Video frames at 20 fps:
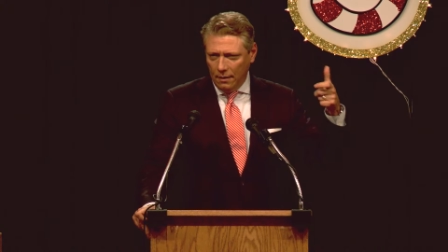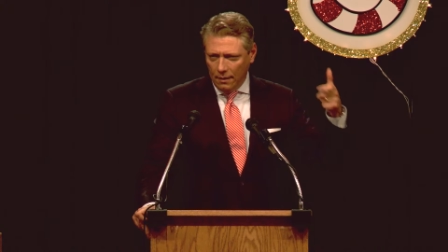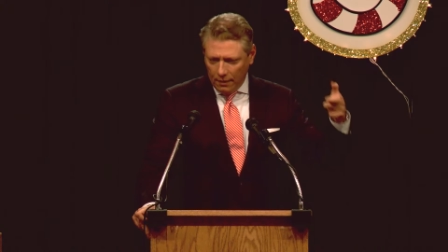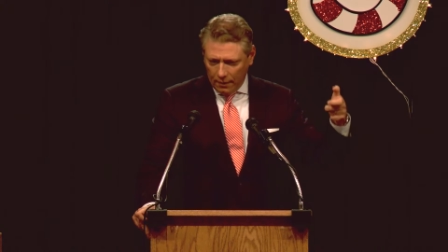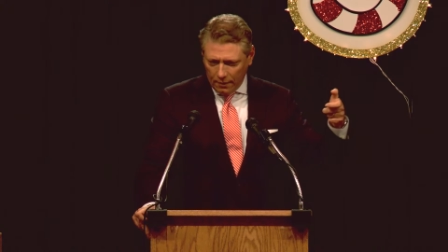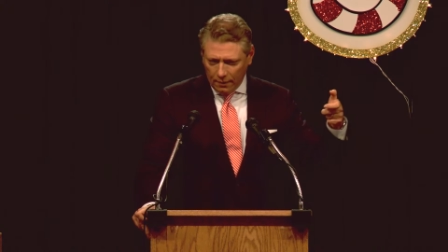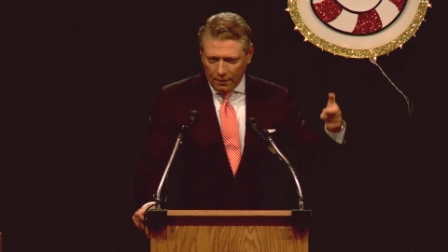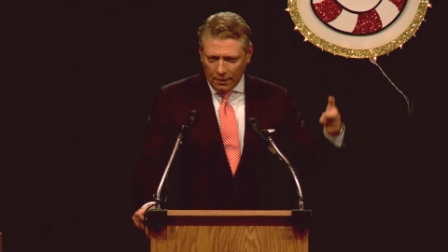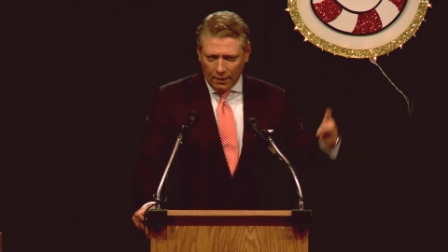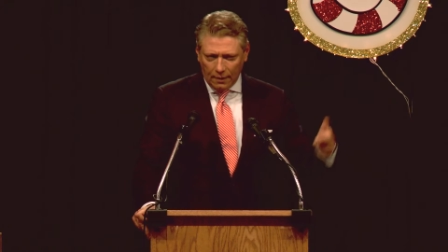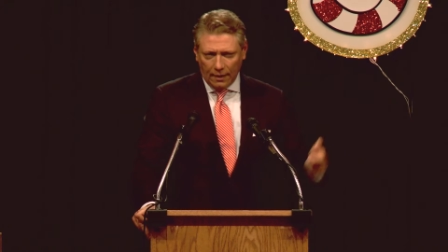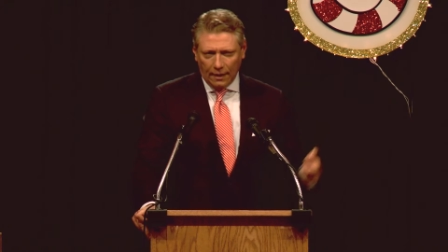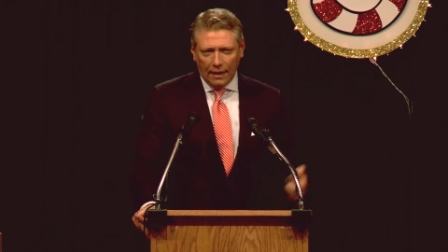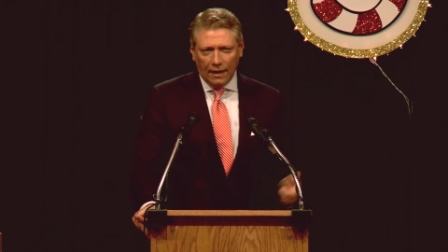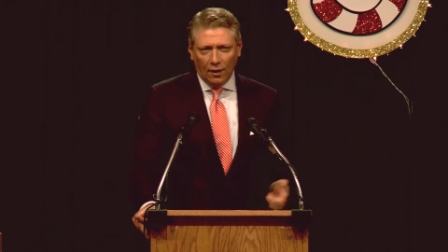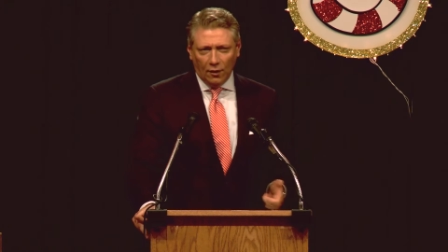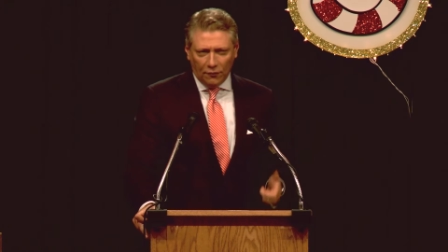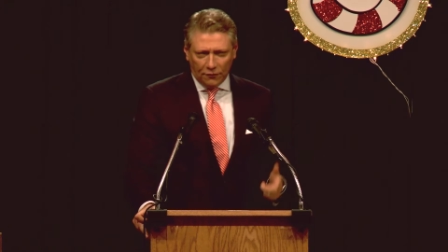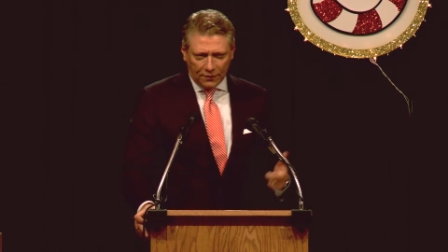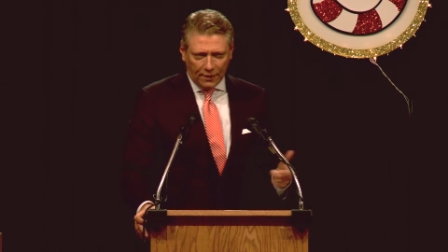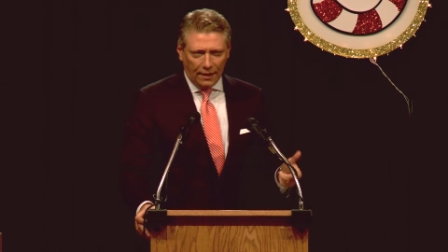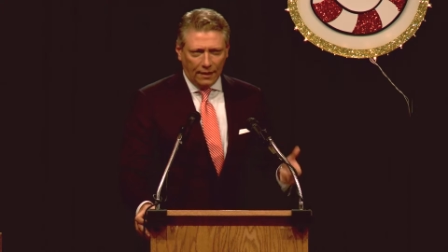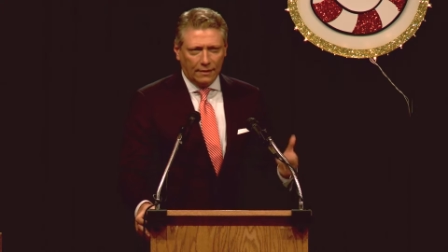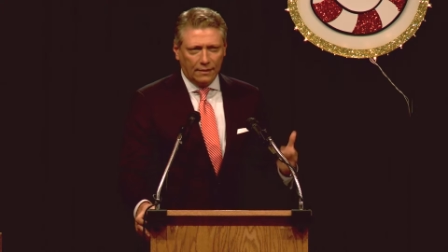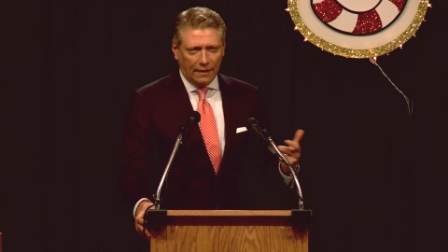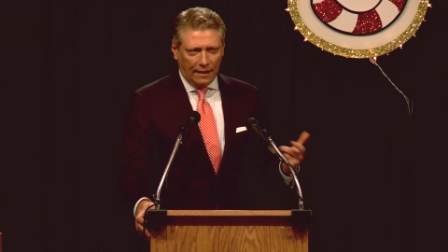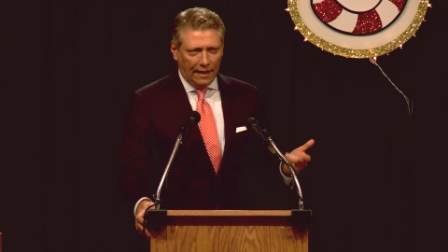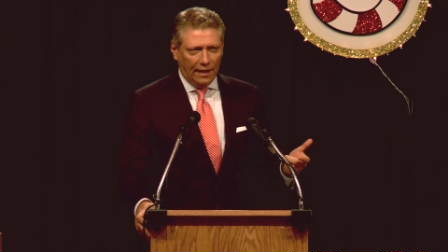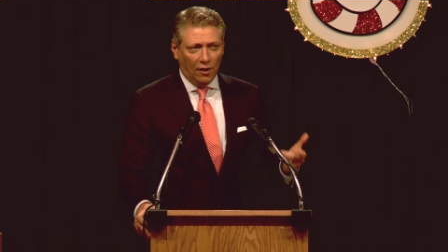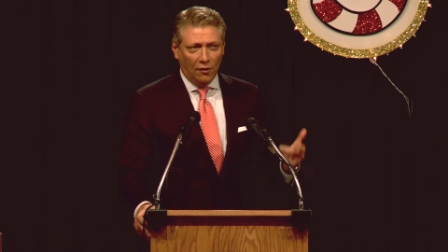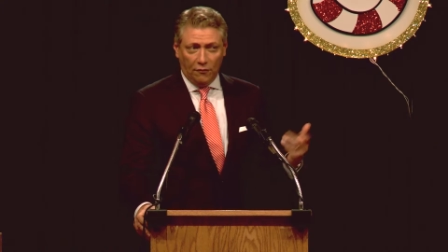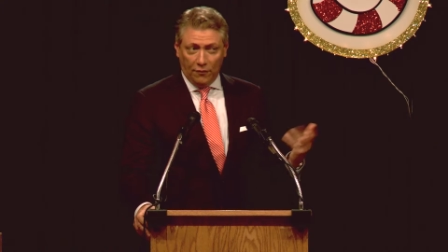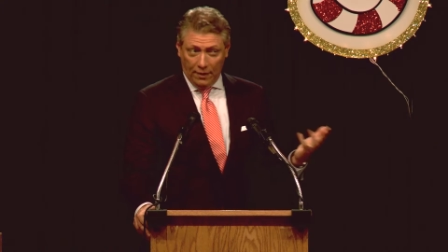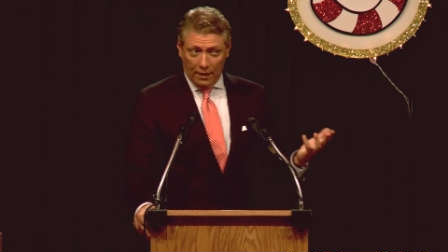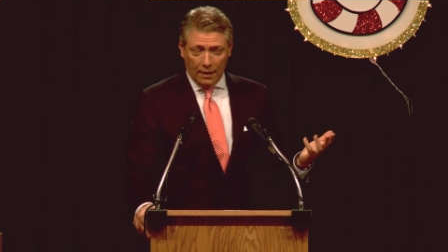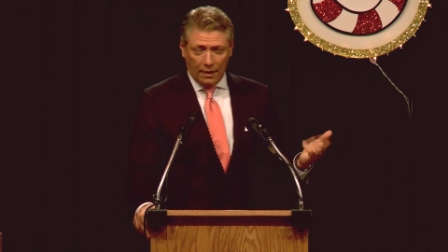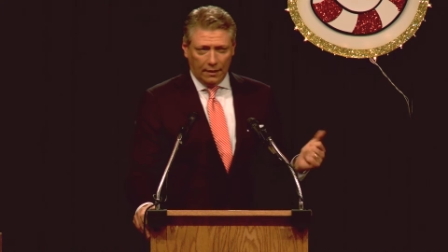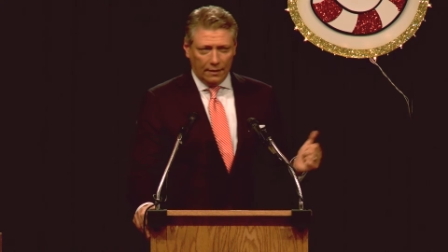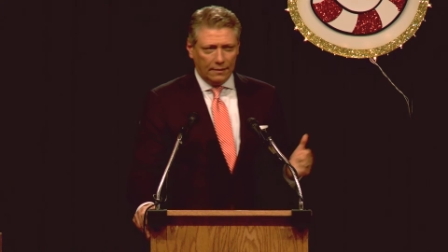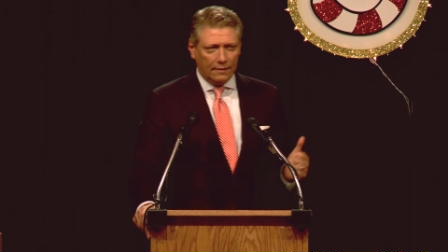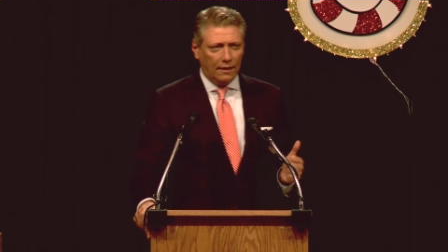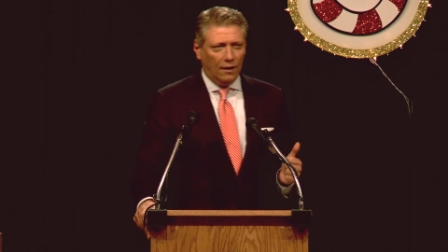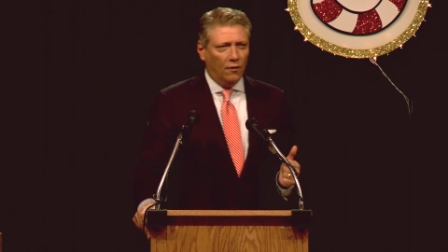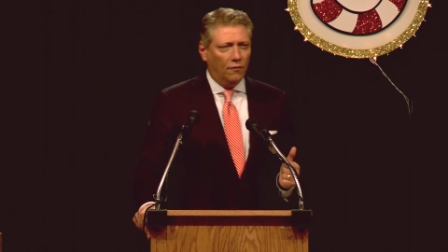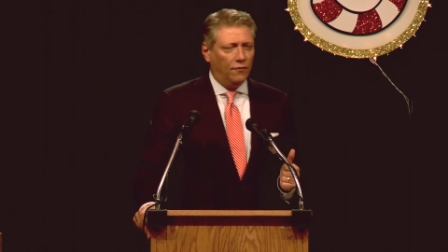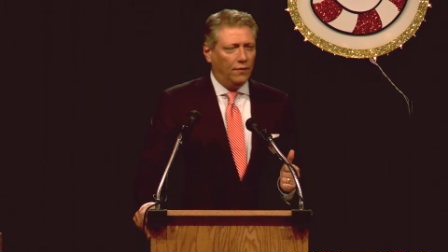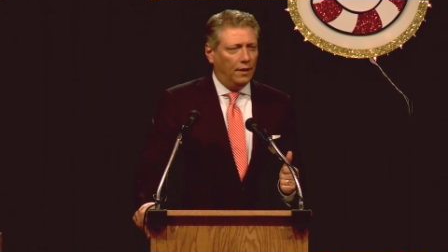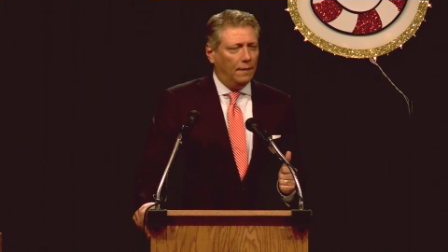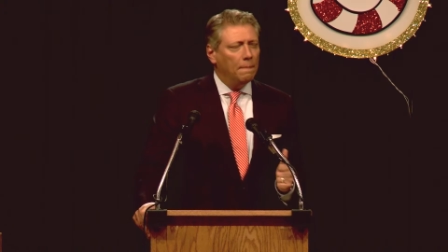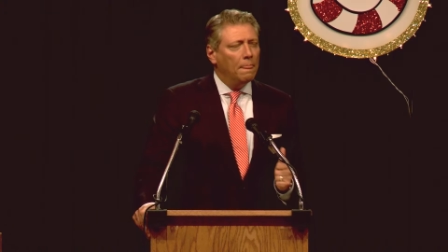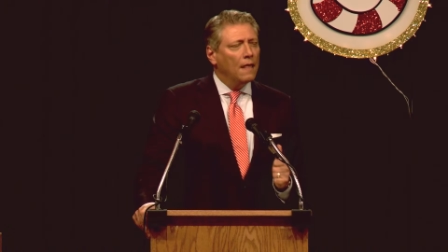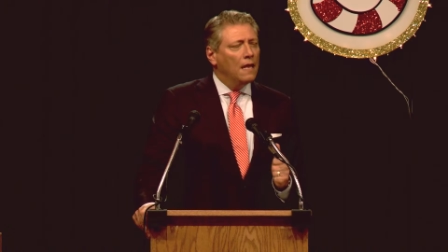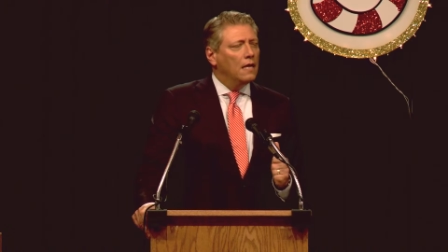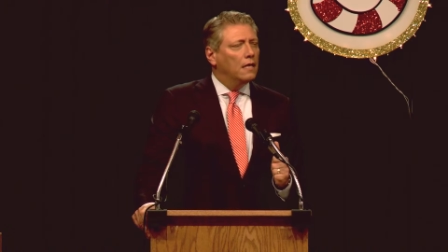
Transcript: An elf takes an Elfie, not a selfie.